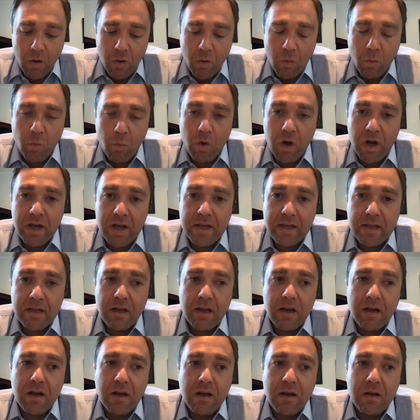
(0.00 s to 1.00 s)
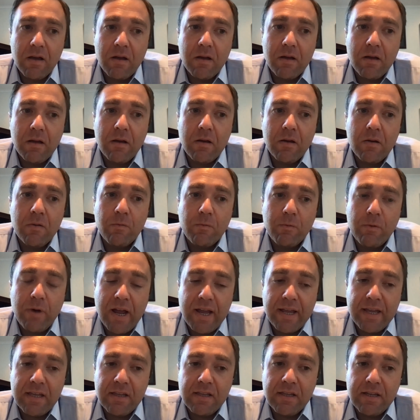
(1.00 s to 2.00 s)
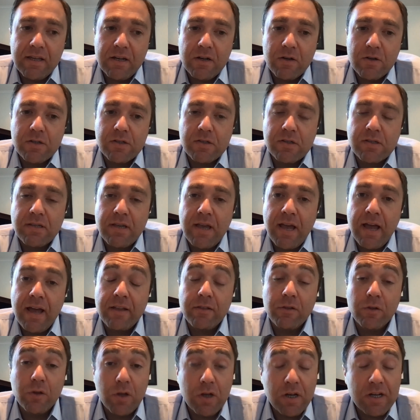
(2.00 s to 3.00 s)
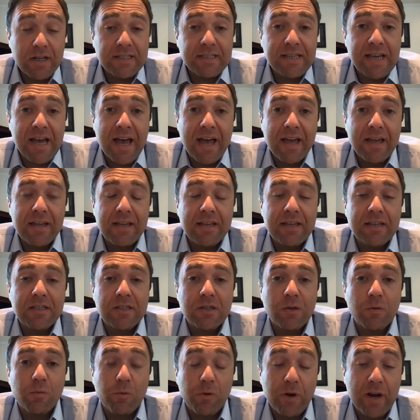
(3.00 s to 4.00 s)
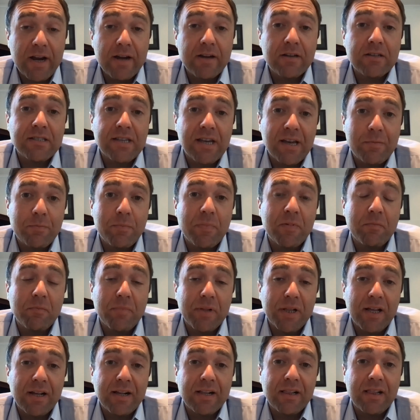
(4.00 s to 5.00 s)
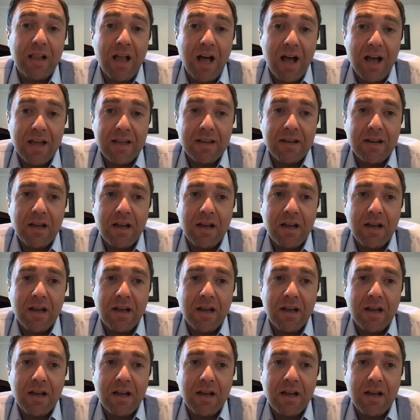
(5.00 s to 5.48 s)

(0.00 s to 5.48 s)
What regulators had looked at is a rare type of blood clot.